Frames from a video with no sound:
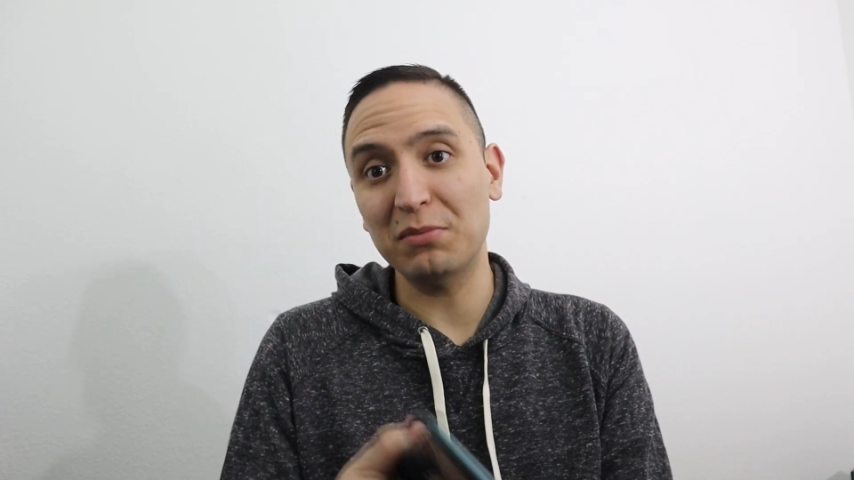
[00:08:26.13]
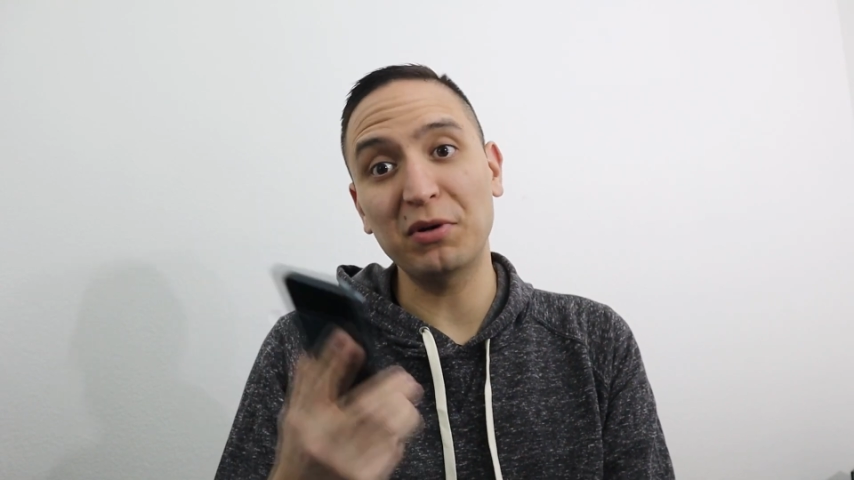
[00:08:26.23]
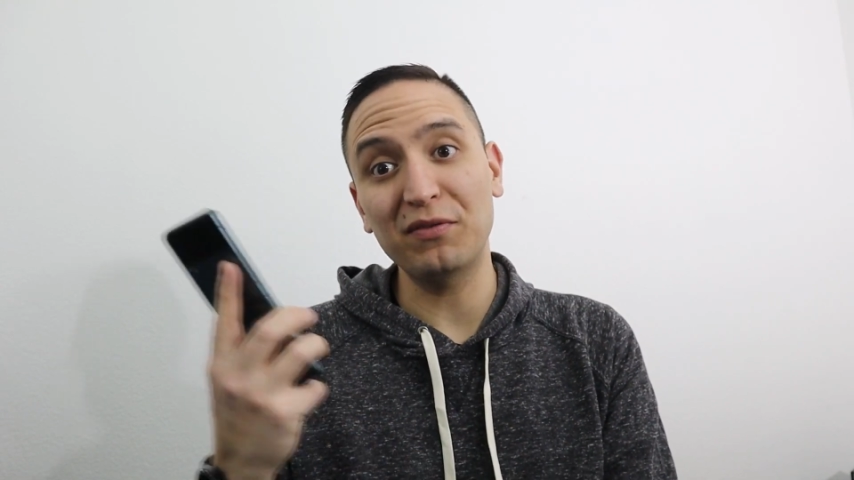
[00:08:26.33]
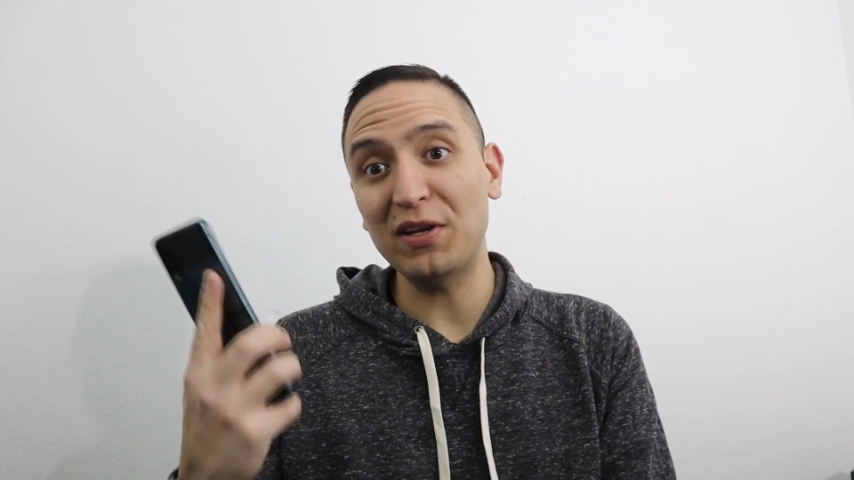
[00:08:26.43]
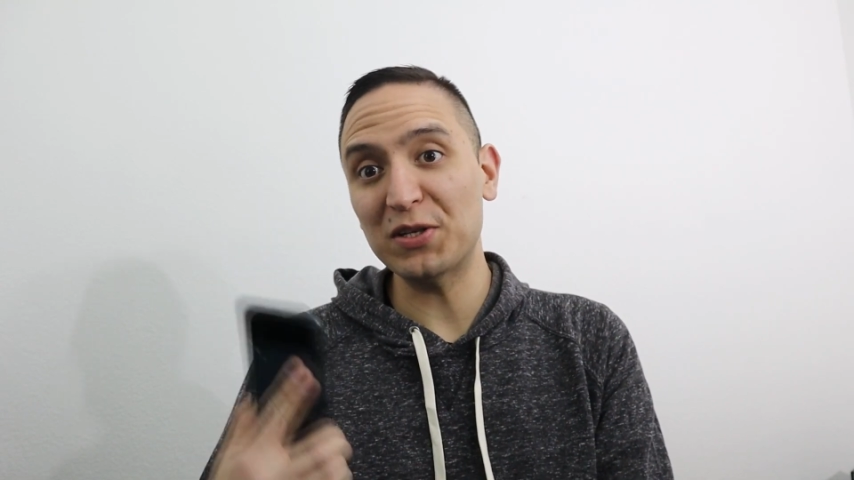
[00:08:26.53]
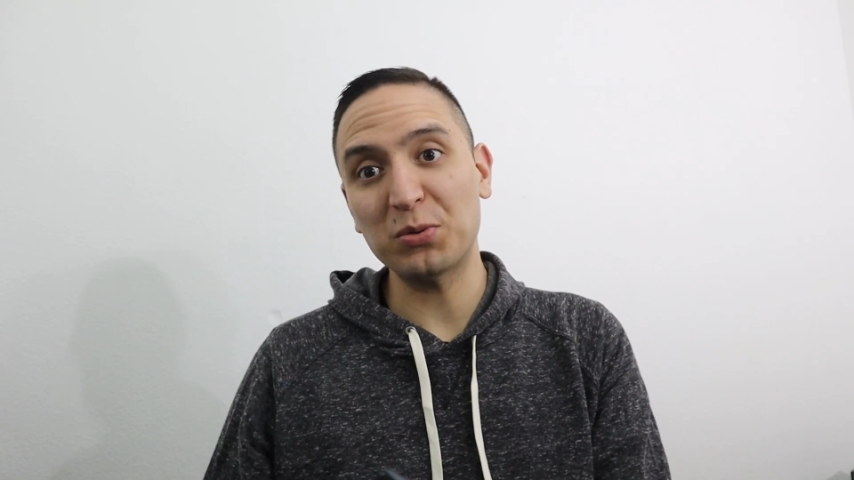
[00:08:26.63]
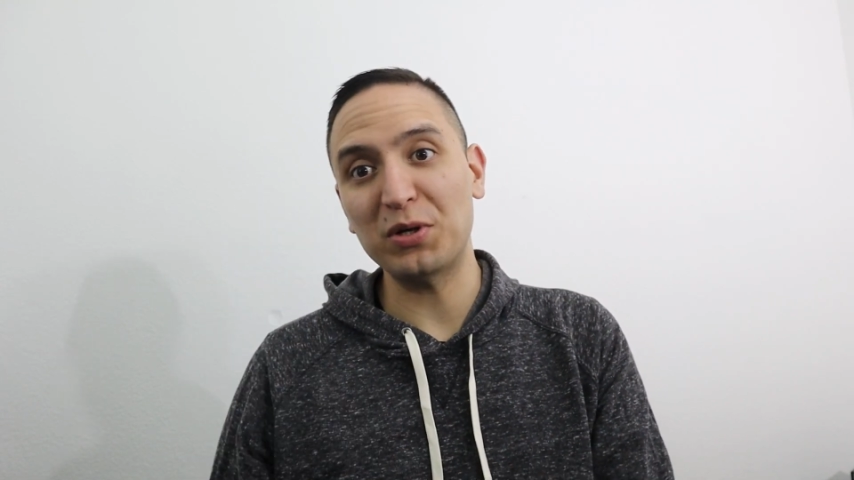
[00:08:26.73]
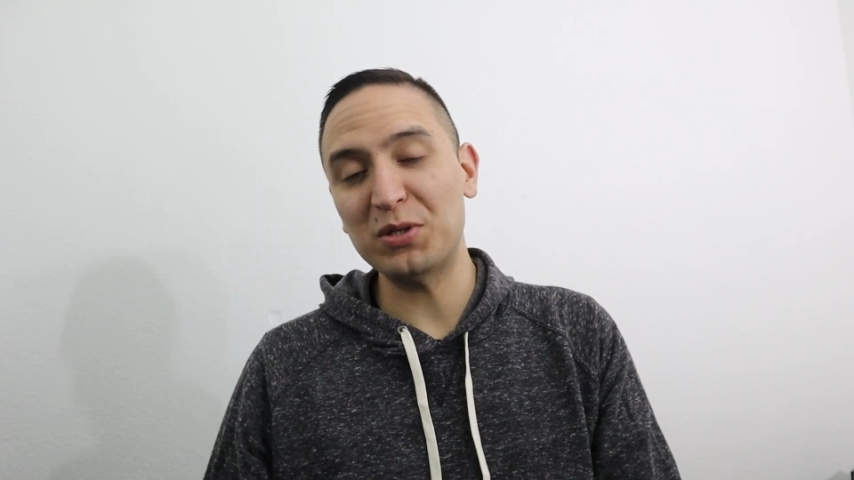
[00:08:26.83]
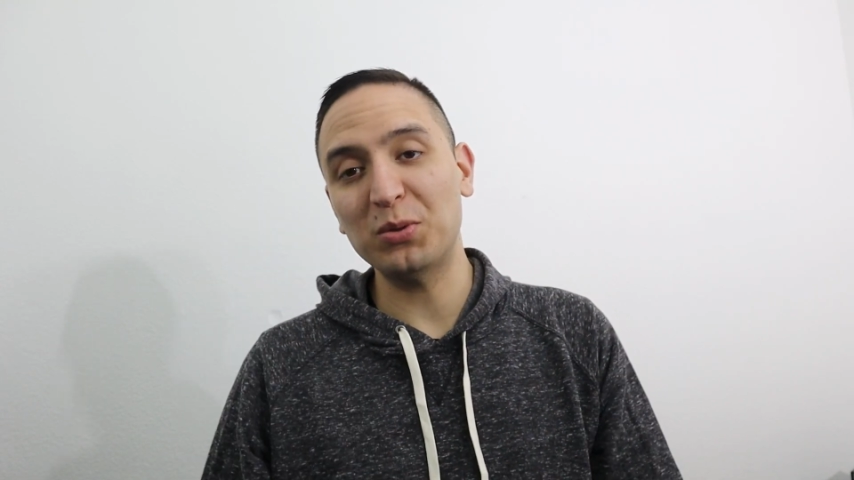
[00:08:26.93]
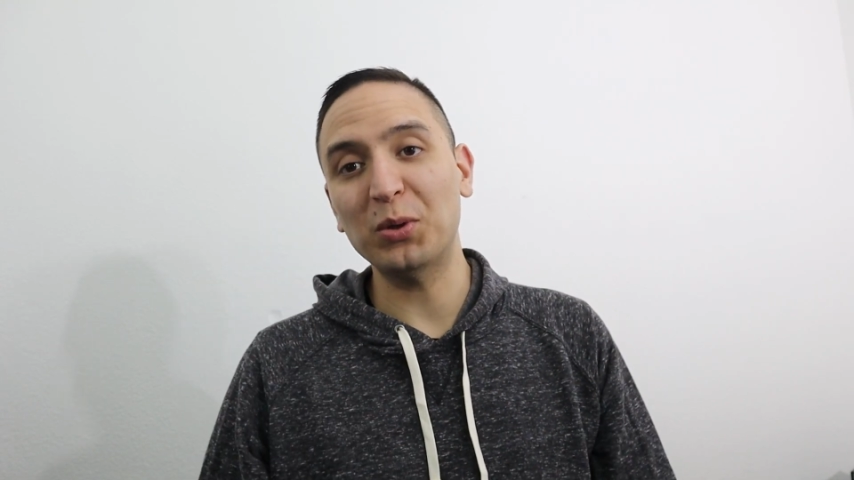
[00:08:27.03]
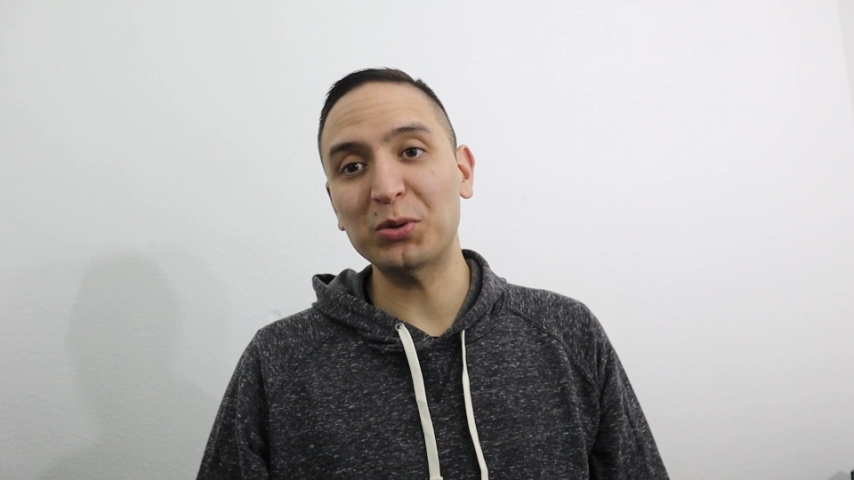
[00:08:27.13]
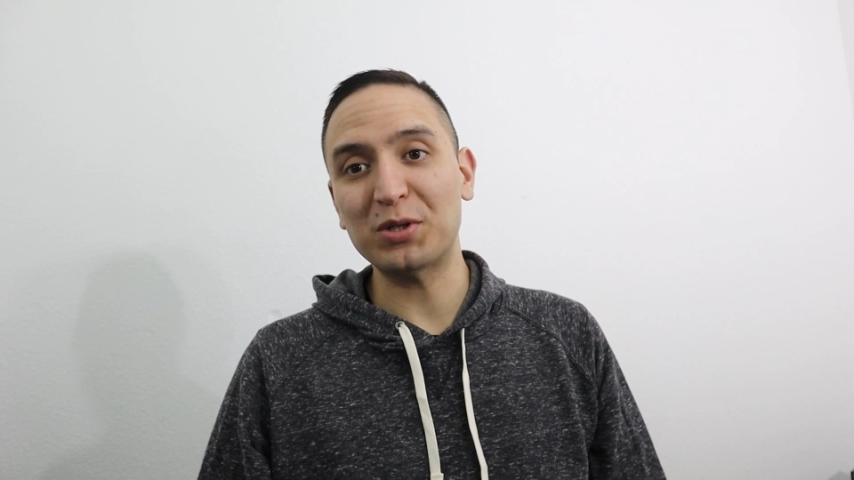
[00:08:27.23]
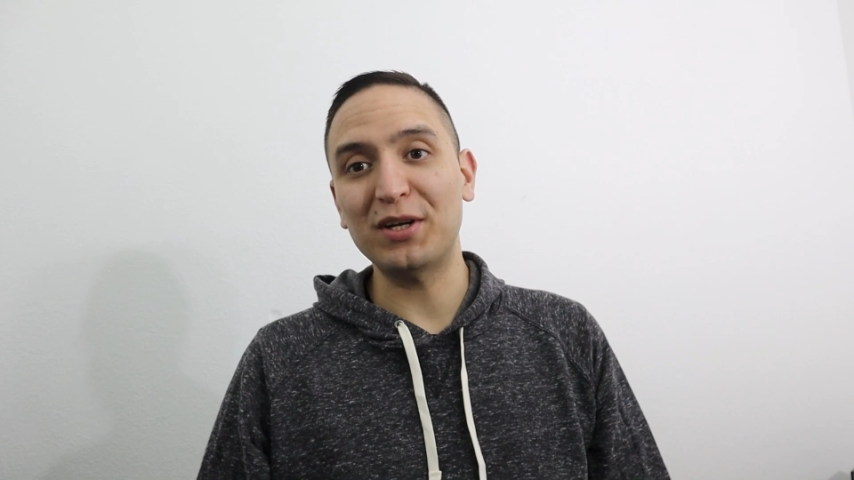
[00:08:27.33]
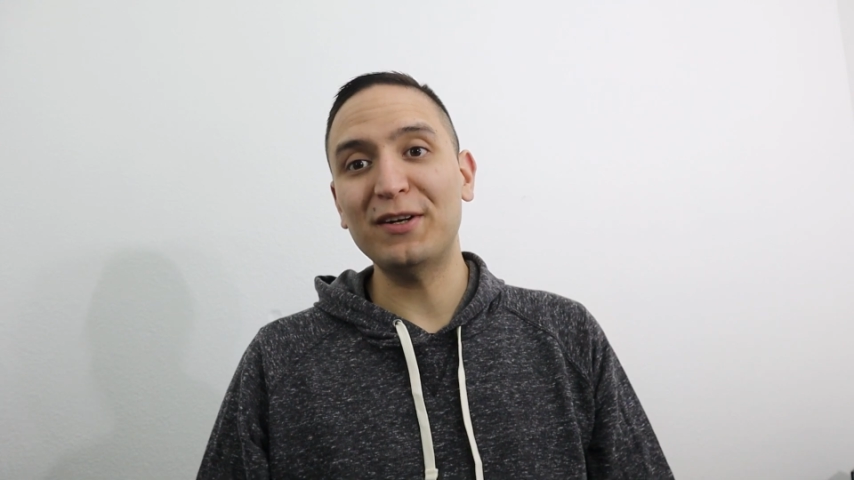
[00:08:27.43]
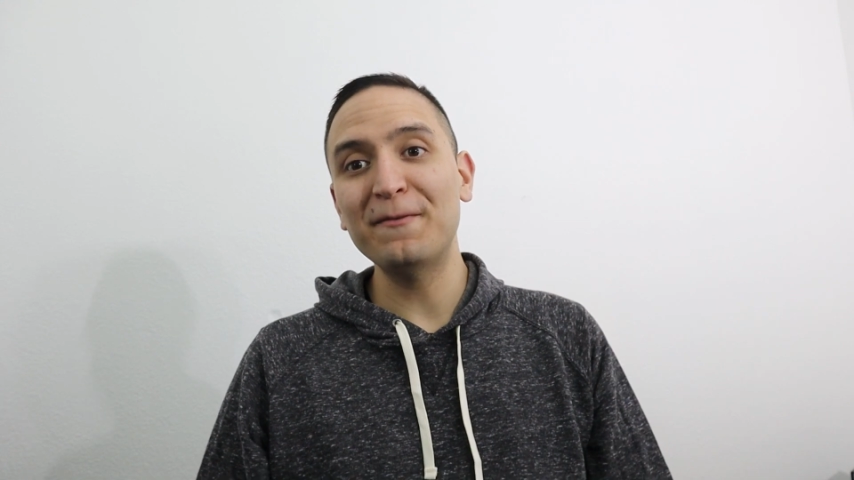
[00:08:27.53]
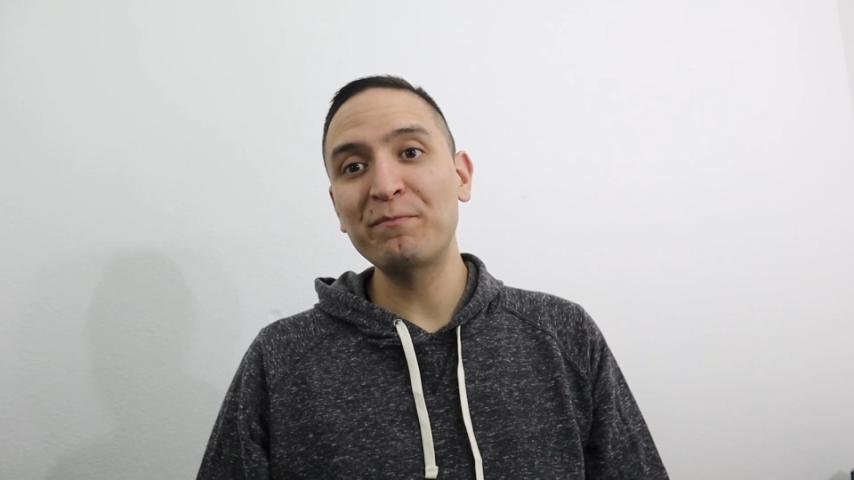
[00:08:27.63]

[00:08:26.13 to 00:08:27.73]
above the S22 Ultra,